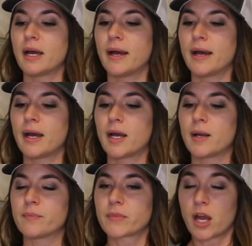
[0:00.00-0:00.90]

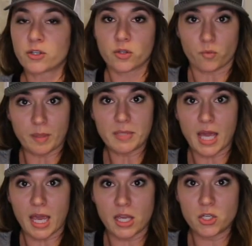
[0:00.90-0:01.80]
under the rib
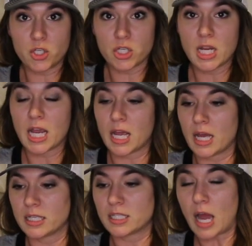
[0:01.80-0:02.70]
cage,
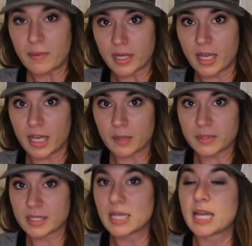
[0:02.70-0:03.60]
top of the
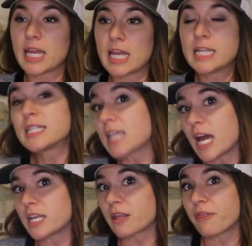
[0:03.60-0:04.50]
hips,
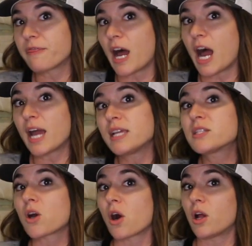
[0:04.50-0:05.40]
inside of the
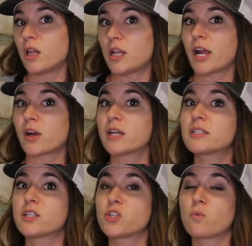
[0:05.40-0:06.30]
thighs are all
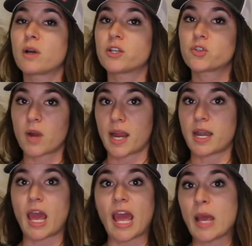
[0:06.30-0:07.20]
areas that you want to try
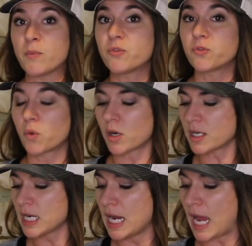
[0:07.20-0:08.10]
and aim
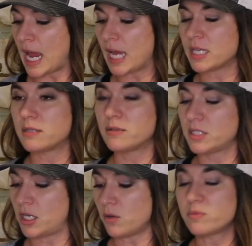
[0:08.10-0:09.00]
for, and
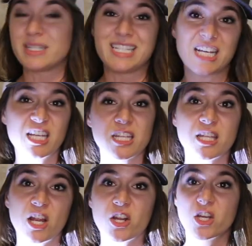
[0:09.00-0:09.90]
dig it in
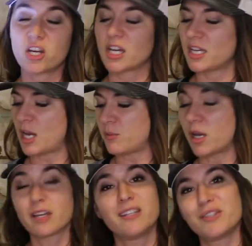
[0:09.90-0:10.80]
there good. I'm
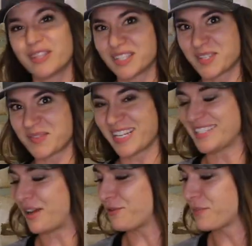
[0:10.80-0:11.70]
not going to do this to
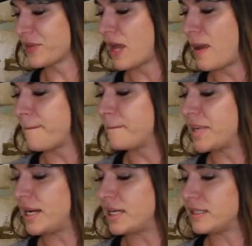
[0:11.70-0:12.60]
myself,
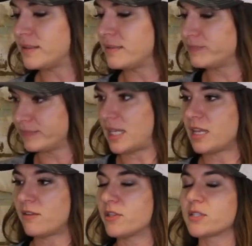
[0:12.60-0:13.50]
but I
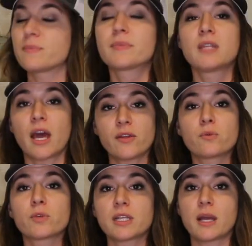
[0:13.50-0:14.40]
love this. The other
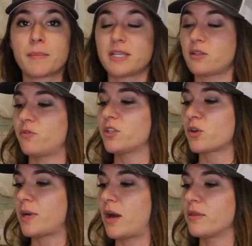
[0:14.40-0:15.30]
really amazing feature
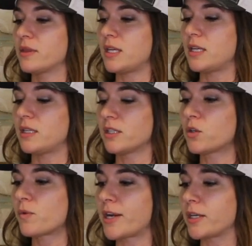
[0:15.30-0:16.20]
about the
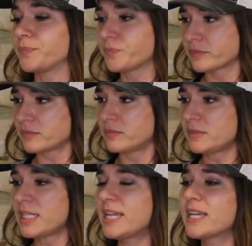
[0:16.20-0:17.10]
little ringer
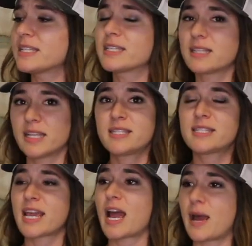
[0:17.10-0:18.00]
is, let's
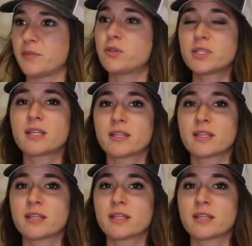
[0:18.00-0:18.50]
say I'm using